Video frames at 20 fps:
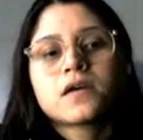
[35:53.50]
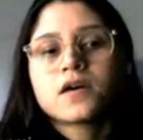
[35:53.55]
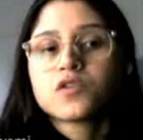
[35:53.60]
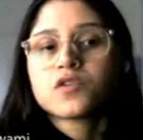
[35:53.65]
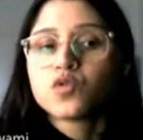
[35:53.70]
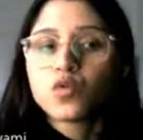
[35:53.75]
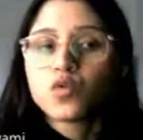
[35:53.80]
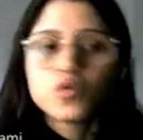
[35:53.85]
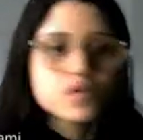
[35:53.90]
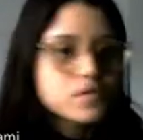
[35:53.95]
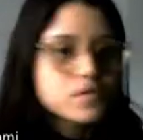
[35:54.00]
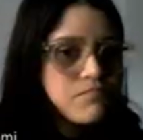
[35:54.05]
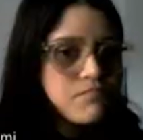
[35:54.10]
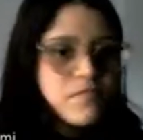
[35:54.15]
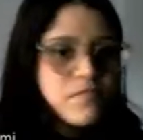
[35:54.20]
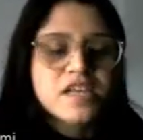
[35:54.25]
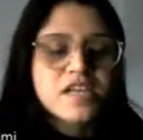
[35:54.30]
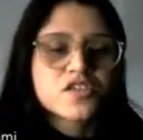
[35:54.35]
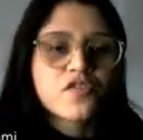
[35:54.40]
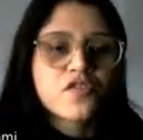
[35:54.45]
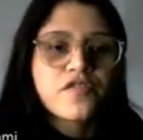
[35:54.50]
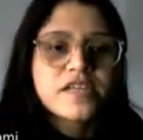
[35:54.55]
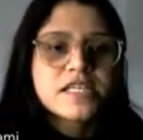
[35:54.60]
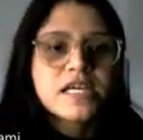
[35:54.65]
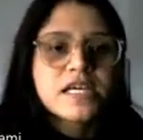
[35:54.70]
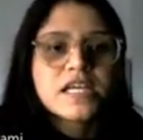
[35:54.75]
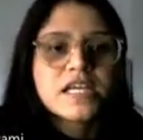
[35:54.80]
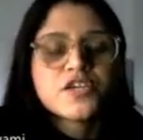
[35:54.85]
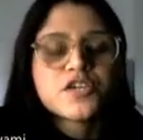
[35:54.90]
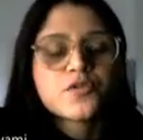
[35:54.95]
those
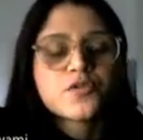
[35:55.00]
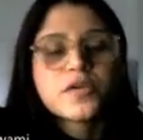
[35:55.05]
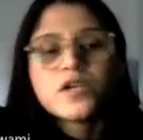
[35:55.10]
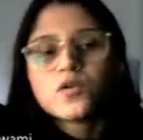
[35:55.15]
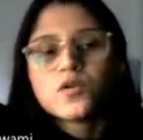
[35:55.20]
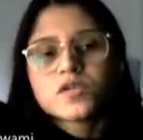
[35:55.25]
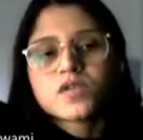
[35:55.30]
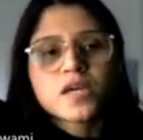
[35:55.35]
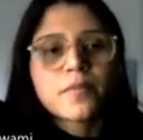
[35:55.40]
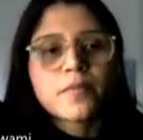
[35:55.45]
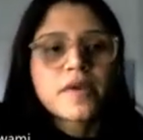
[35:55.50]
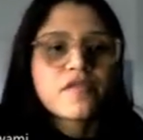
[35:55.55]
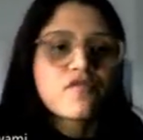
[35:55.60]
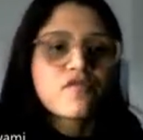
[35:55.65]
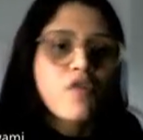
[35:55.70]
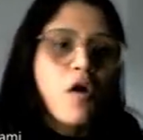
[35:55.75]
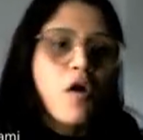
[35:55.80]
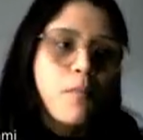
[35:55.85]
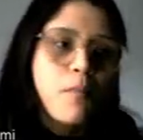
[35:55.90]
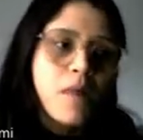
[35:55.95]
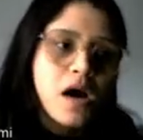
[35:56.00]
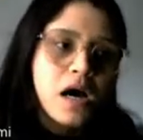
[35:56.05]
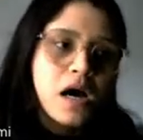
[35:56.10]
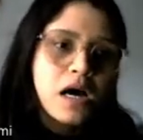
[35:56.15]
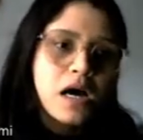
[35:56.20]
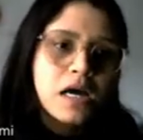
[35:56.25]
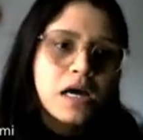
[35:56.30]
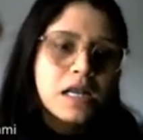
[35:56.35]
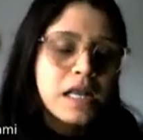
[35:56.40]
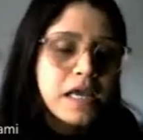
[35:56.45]
astrophysical neutrinos coming from
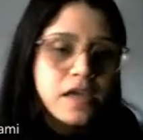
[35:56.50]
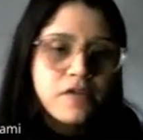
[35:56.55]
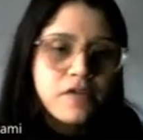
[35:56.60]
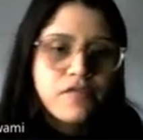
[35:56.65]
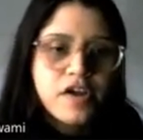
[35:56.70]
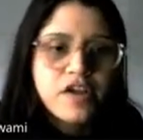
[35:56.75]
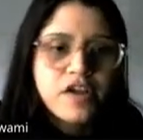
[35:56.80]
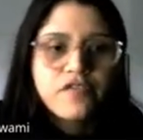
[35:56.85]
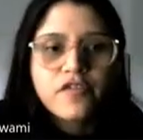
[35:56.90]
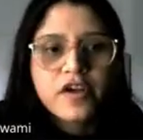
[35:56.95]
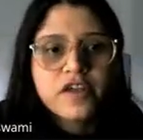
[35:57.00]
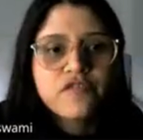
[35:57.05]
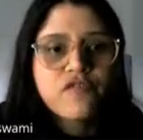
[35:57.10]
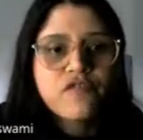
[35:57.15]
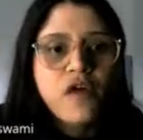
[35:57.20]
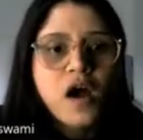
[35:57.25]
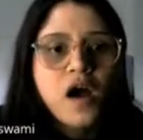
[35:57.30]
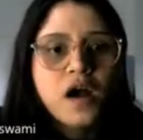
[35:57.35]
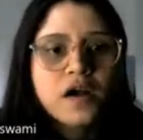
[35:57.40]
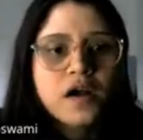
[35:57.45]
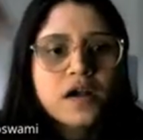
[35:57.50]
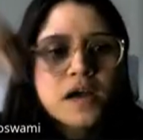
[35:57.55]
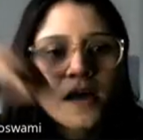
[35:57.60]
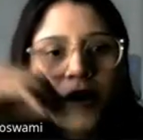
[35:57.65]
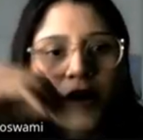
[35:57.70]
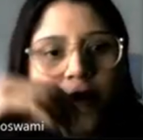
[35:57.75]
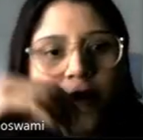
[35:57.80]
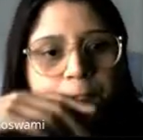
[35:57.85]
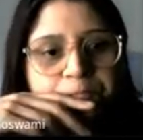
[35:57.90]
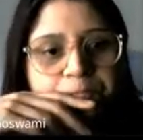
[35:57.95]
like a very, very far
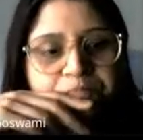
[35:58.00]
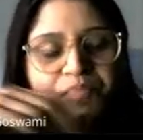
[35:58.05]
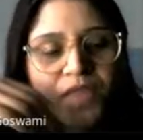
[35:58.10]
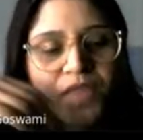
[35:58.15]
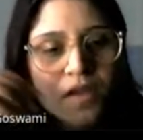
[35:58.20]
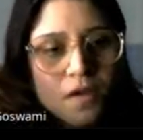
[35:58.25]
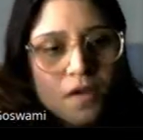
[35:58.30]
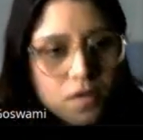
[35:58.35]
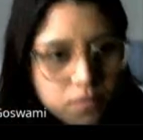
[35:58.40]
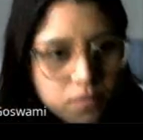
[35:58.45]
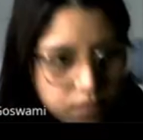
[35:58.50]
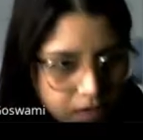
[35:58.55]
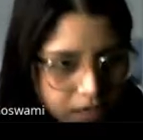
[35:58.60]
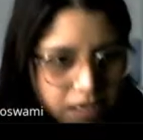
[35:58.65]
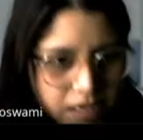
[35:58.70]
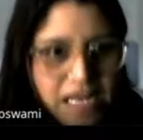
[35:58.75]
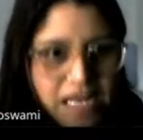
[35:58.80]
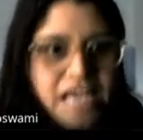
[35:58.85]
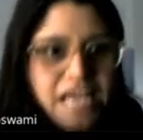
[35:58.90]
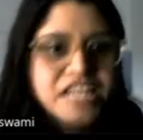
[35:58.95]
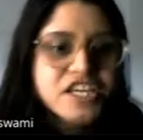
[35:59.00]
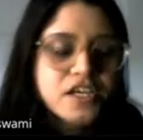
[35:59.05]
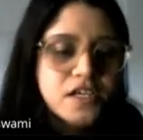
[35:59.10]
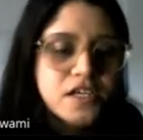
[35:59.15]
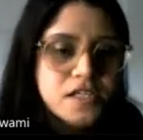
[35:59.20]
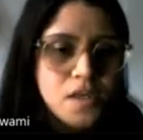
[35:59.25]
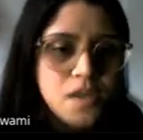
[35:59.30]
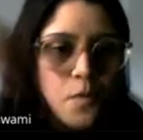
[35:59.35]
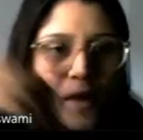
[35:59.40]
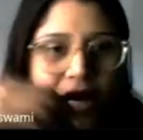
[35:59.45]
light
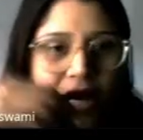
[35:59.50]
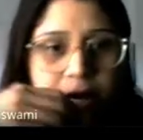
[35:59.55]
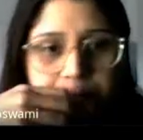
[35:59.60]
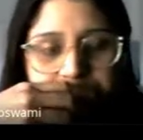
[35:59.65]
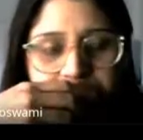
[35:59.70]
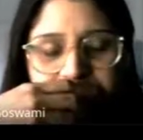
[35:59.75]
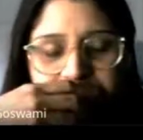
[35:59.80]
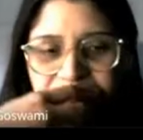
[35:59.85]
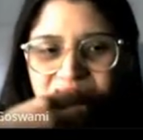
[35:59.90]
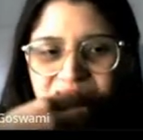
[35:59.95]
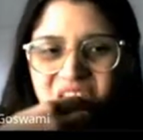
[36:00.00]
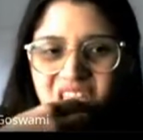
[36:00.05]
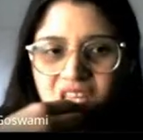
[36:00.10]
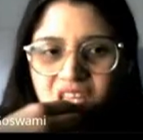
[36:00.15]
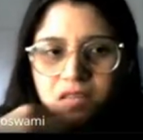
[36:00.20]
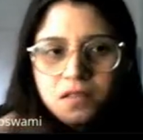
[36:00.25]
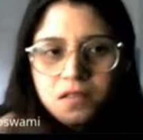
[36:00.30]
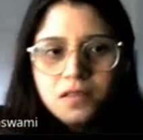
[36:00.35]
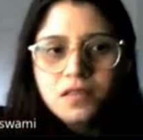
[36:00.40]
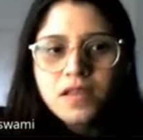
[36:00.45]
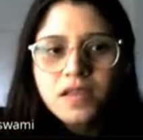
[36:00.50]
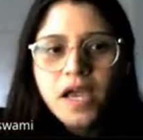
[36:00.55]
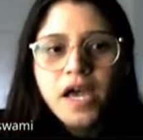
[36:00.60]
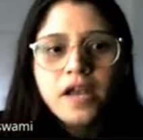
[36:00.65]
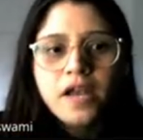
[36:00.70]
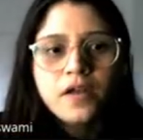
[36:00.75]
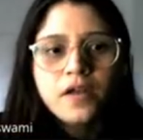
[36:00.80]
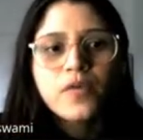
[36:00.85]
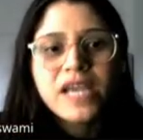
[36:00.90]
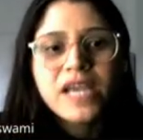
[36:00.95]
years away,
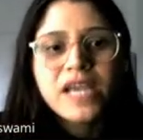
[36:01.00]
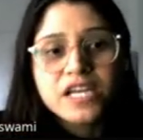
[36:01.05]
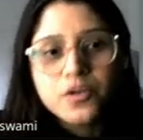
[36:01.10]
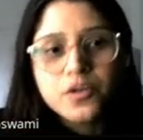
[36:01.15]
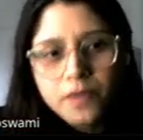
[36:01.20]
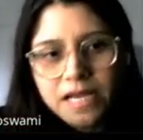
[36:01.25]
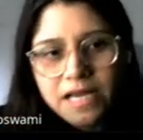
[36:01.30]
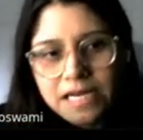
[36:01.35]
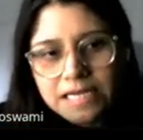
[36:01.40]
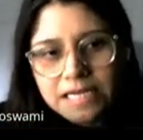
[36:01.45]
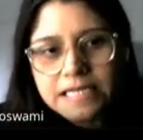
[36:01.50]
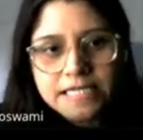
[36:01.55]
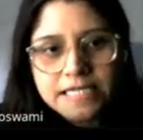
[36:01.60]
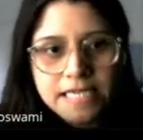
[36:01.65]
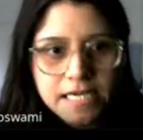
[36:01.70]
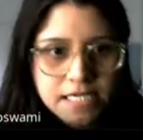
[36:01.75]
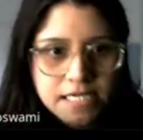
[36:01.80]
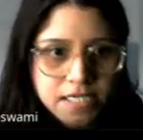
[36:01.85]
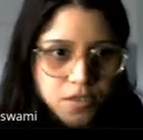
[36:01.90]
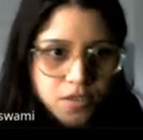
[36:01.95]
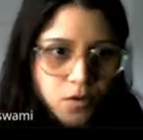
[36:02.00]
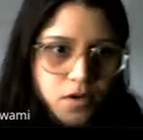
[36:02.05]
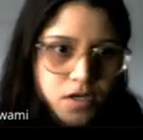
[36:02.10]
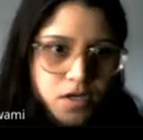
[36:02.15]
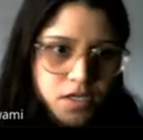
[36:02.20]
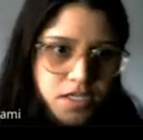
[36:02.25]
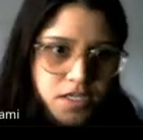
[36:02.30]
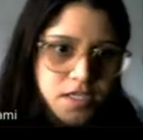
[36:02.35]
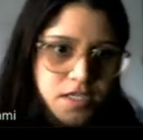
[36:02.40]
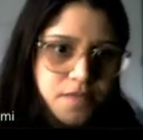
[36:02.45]
and we can directly detect it on
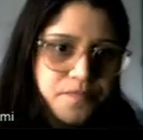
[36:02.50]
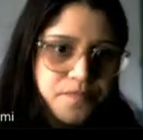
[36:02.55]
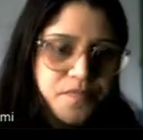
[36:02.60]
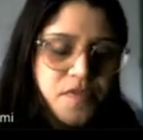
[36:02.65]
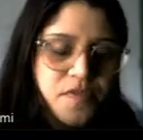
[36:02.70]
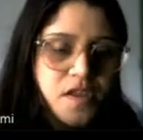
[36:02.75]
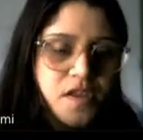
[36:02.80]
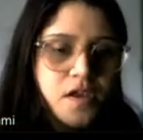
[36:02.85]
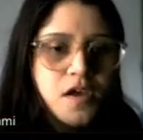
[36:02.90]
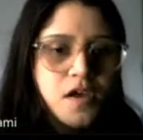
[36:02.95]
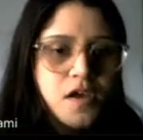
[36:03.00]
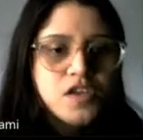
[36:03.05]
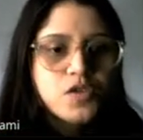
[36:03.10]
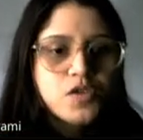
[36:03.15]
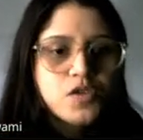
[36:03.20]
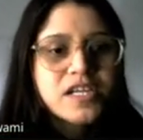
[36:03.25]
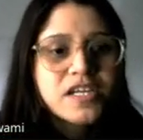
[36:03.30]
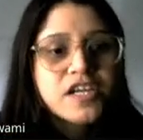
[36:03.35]
Earth. So